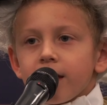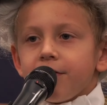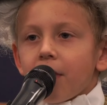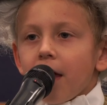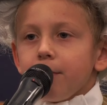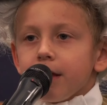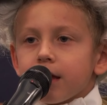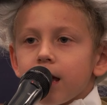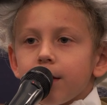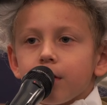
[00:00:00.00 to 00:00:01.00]
He then
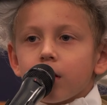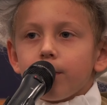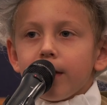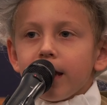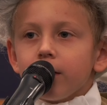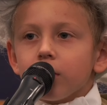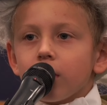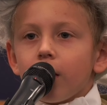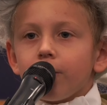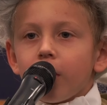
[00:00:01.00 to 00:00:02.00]
became a commander
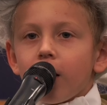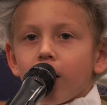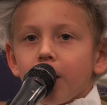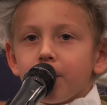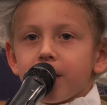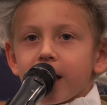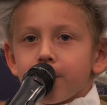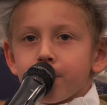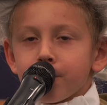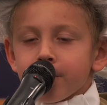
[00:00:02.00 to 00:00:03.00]
of the
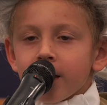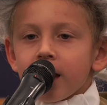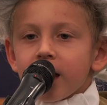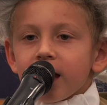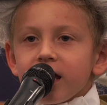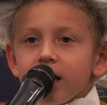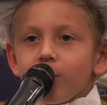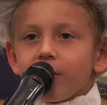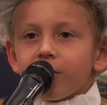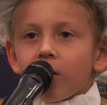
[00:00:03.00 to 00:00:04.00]
army. He
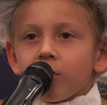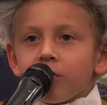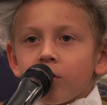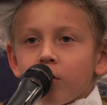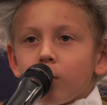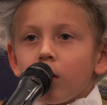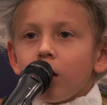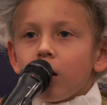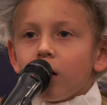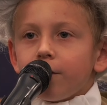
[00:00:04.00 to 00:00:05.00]
was also
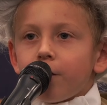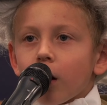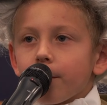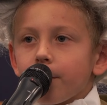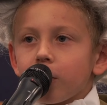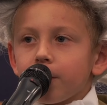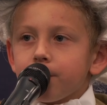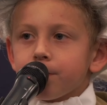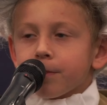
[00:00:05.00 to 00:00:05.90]
a farmer.